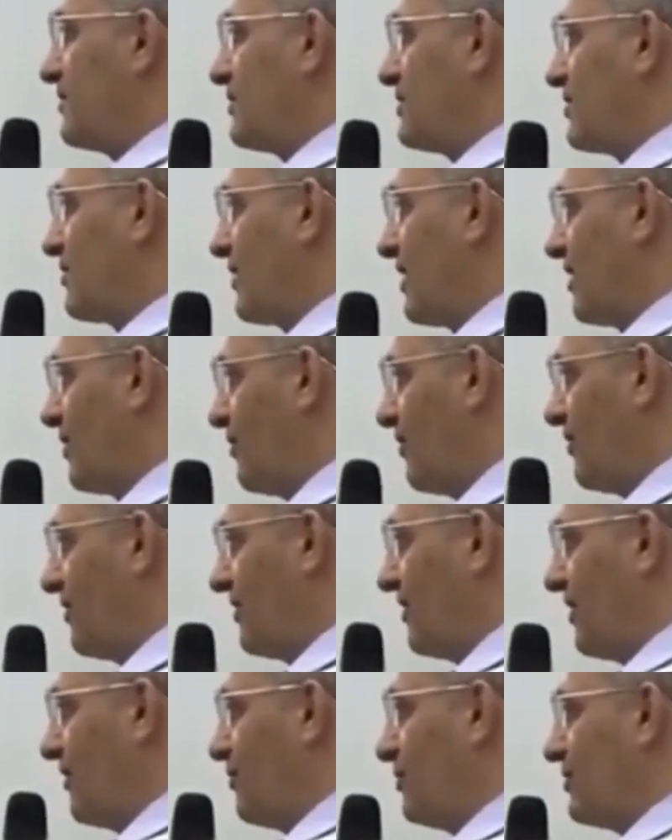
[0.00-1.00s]
There are
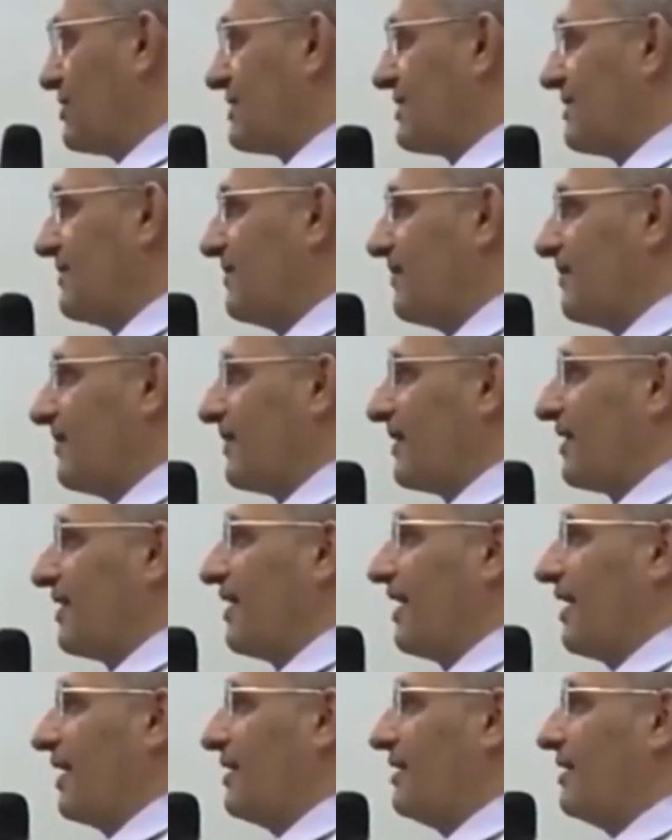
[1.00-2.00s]
companies that produce
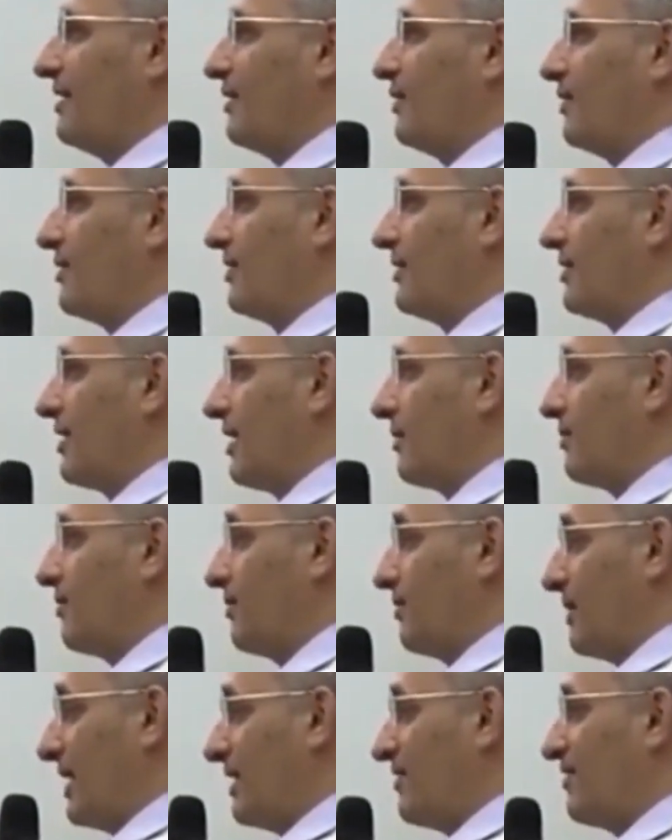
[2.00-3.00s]
cow manure. They are
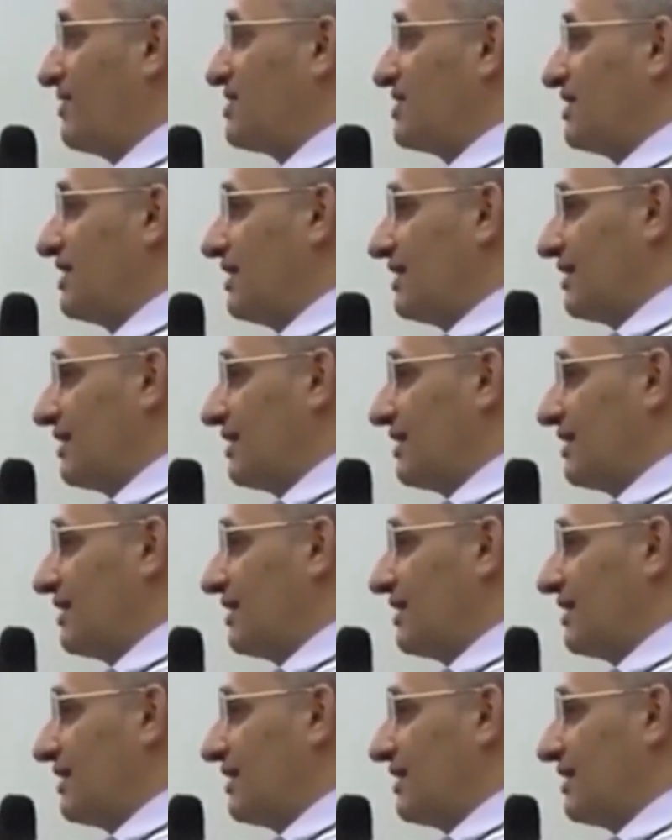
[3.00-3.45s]
mobile.